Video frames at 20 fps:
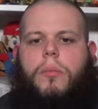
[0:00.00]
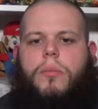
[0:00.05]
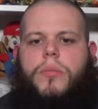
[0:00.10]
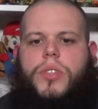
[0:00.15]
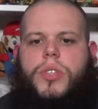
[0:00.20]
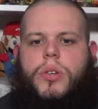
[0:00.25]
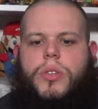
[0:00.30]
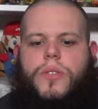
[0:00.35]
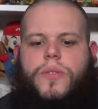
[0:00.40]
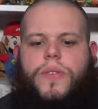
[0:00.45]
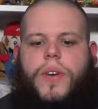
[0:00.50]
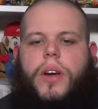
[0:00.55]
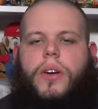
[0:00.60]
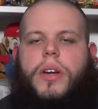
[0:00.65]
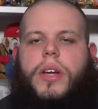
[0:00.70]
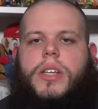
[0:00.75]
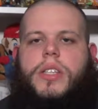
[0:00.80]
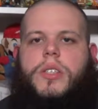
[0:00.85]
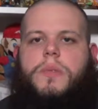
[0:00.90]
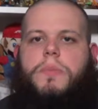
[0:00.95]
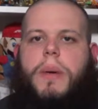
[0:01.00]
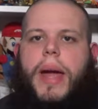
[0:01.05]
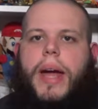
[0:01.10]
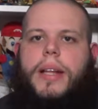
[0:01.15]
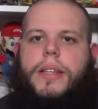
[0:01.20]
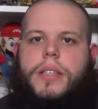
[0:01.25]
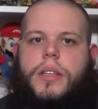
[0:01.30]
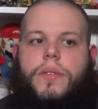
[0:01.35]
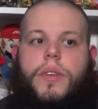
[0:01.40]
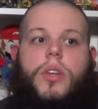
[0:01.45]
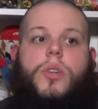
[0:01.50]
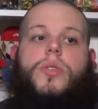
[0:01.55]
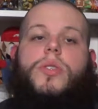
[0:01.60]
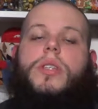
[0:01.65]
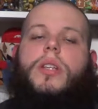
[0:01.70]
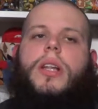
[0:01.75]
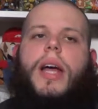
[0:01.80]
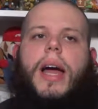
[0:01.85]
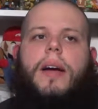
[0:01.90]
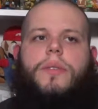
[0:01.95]
so it's very expansive, and you
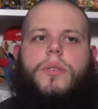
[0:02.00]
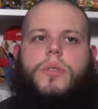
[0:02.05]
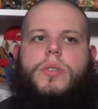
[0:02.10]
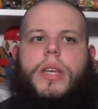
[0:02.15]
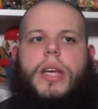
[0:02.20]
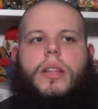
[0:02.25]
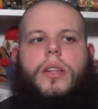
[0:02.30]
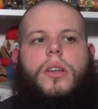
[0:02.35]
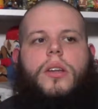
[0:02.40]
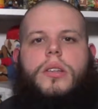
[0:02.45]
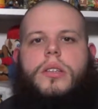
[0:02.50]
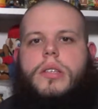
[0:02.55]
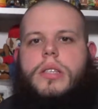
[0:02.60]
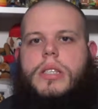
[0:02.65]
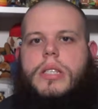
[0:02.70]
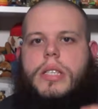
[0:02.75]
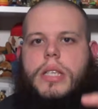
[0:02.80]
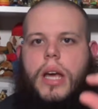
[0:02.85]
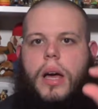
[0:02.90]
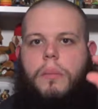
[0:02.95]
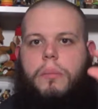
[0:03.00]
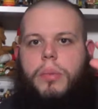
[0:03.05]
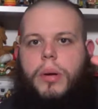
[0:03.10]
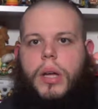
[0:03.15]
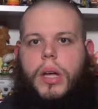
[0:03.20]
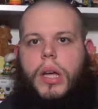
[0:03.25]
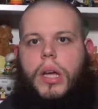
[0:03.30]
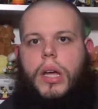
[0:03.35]
still have those like little sub